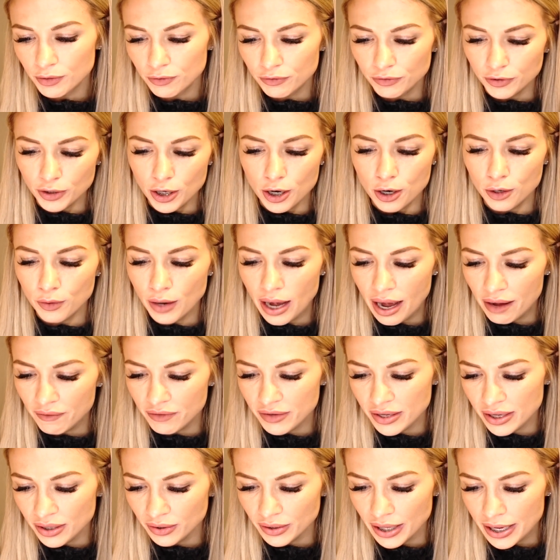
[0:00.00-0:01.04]
flow,
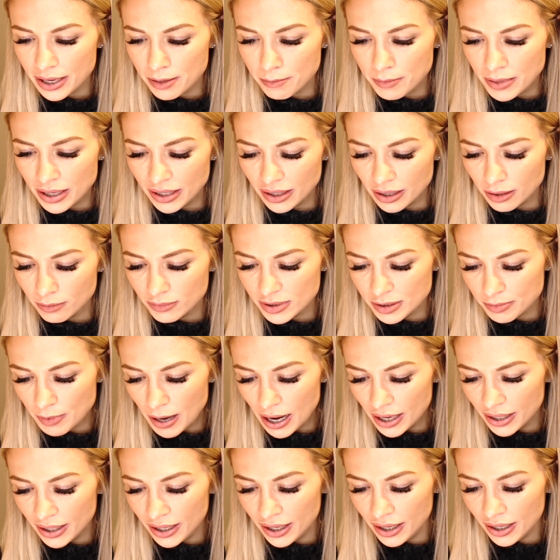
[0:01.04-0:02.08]
heavy, light, medium,
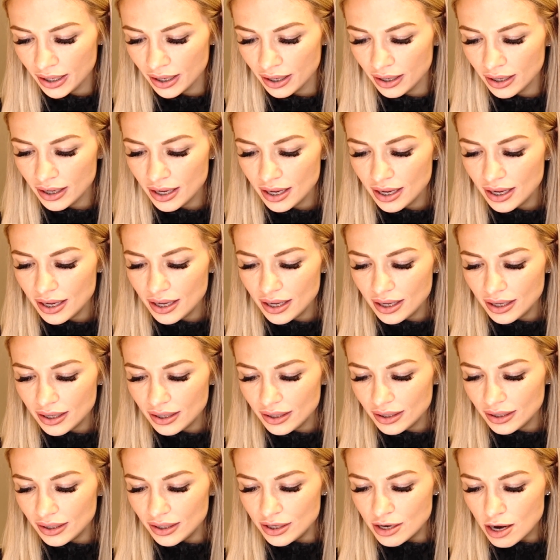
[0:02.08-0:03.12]
spotting,
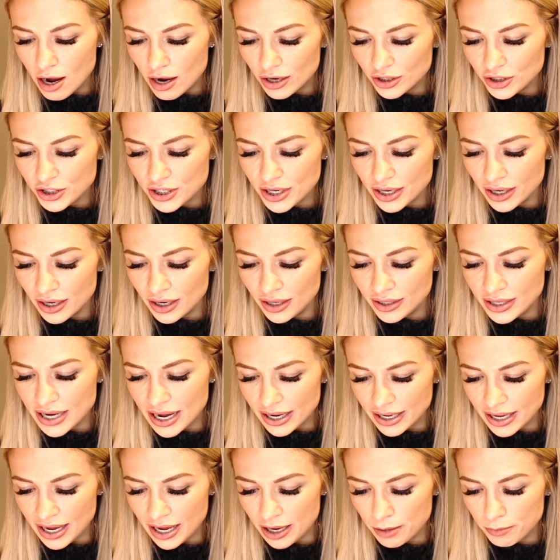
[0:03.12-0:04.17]
nausea,
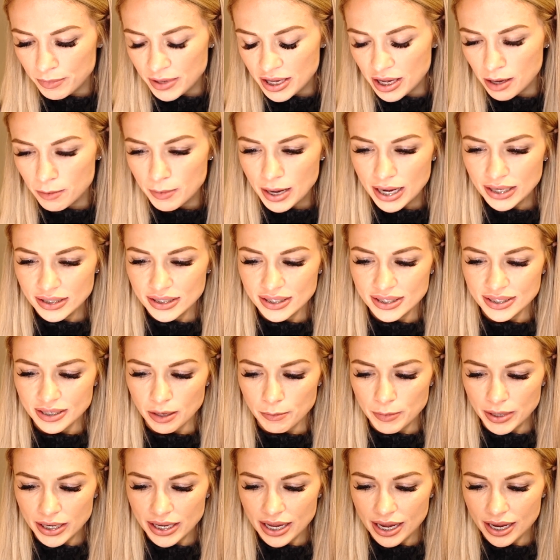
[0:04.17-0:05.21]
neck ache, PMS,
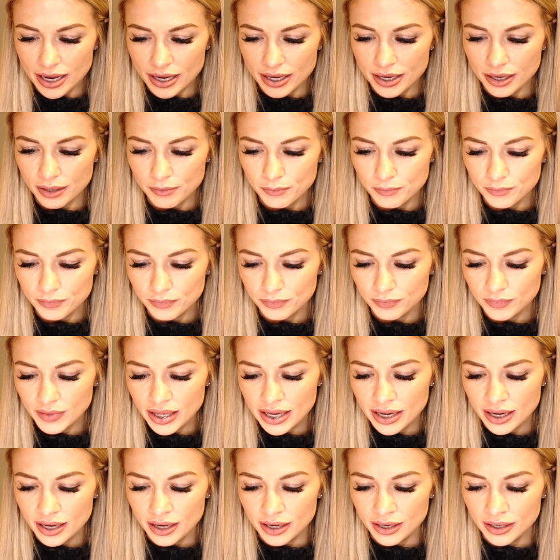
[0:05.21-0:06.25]
stomach ache.
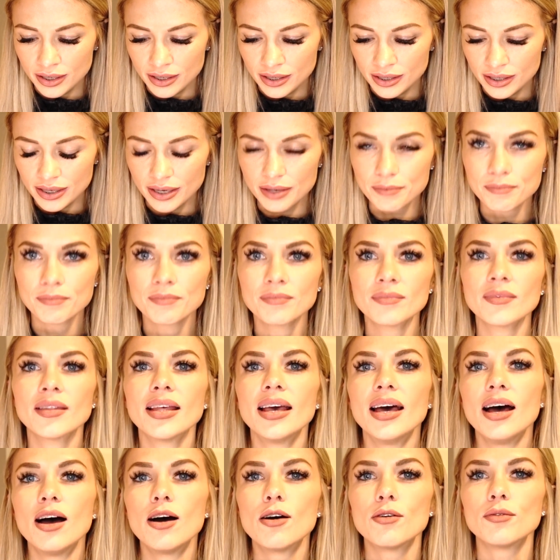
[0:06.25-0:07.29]
And
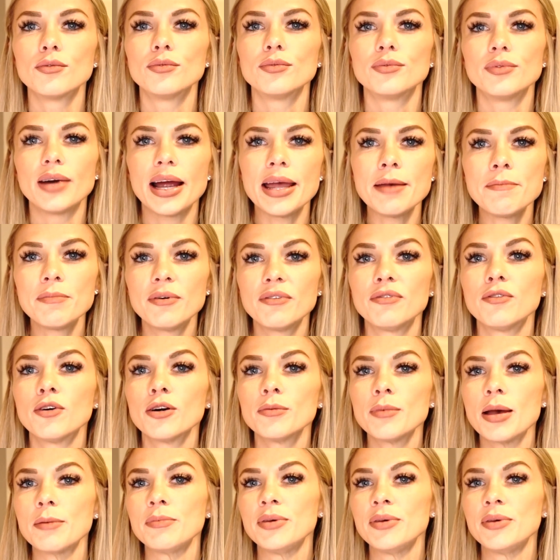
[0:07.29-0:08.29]
right before my